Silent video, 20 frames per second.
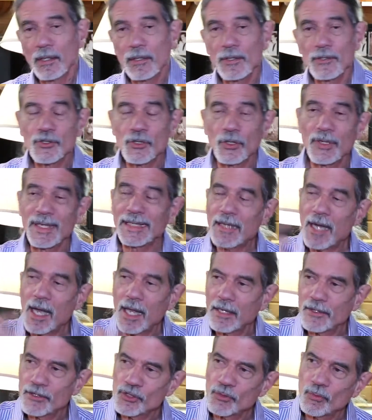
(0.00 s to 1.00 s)
So in
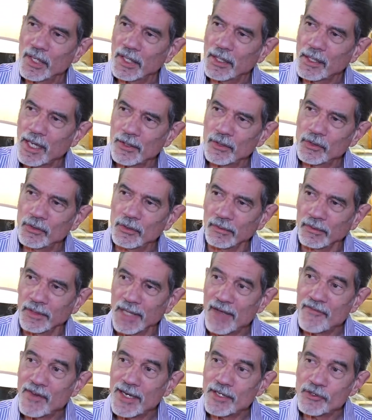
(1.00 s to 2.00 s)
college, what did I do?
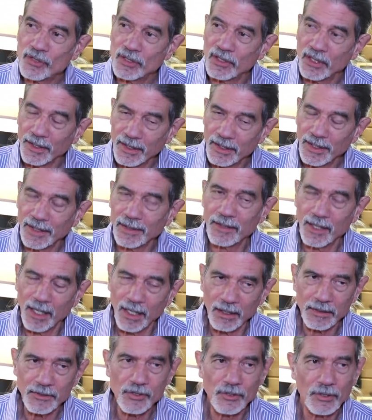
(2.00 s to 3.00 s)
Eventually, in
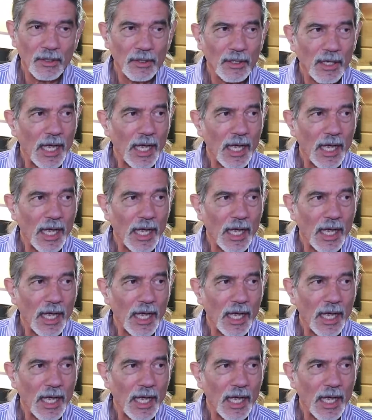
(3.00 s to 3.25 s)
college,